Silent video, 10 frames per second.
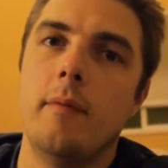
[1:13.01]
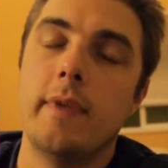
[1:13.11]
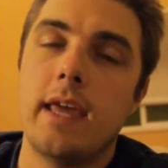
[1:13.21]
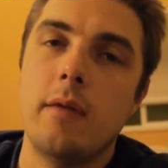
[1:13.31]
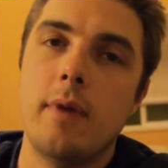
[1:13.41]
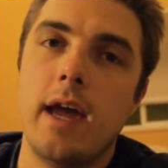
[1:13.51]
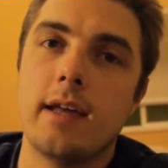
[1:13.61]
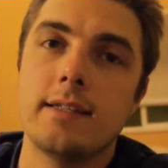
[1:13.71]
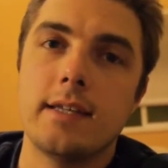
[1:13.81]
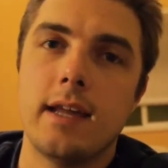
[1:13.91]
They came
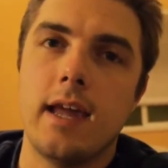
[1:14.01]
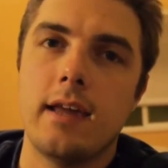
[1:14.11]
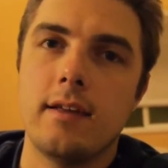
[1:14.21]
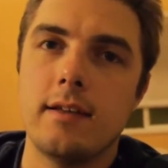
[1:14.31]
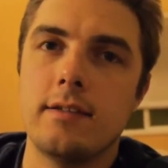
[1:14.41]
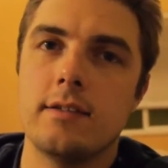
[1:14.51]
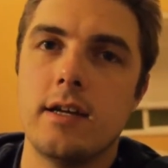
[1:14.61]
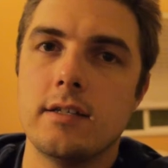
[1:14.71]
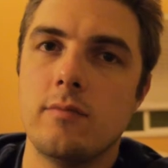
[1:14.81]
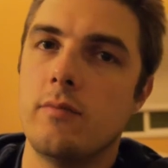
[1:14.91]
back and said, okay, this is
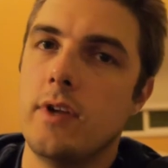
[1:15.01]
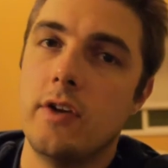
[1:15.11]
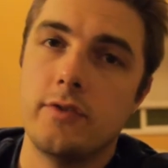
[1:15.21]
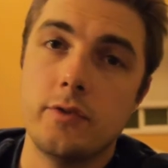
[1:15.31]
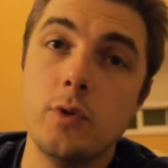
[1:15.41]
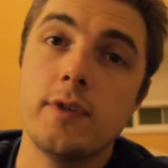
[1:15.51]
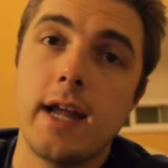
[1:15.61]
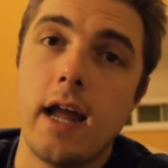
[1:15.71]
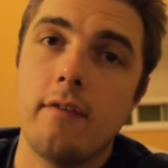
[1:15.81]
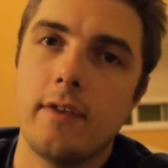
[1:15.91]
awesome. Here's the tools I
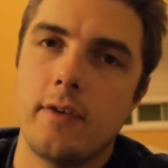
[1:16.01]
have.